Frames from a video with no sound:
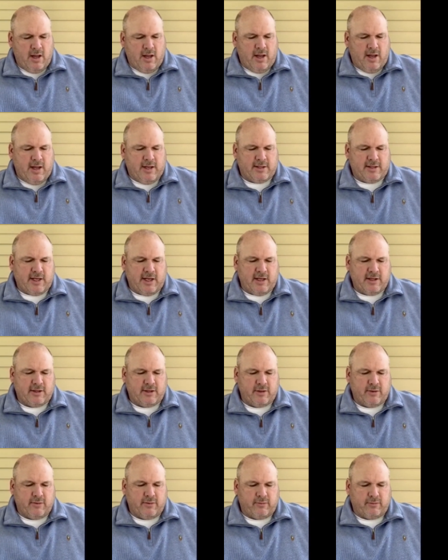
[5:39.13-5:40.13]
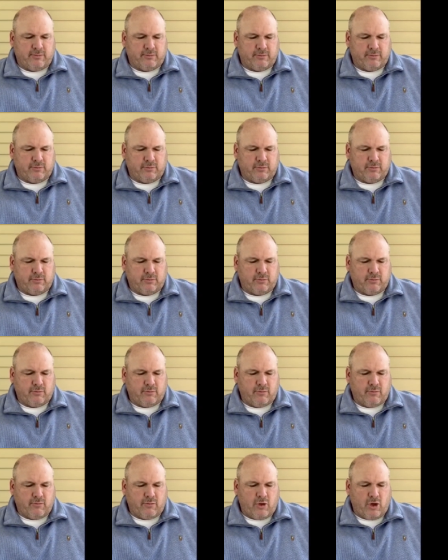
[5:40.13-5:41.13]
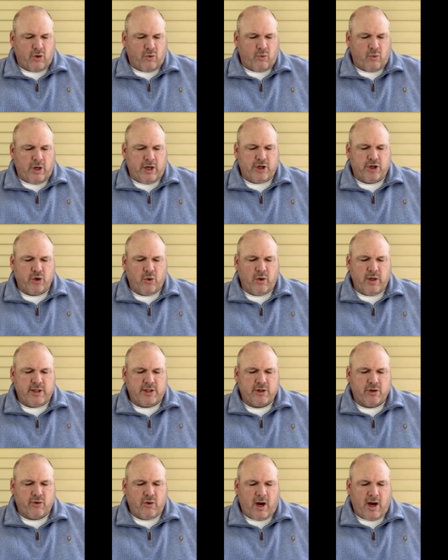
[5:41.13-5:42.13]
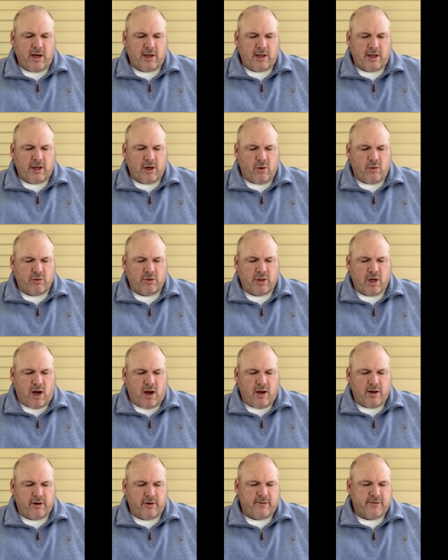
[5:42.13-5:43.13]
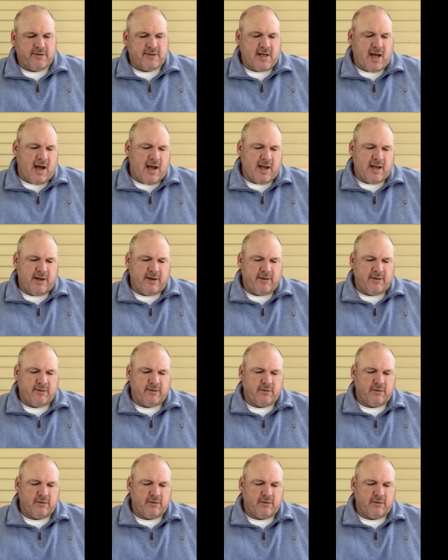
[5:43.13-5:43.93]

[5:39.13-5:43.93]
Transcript: It says, Rejoice greatly, O daughter of Zion.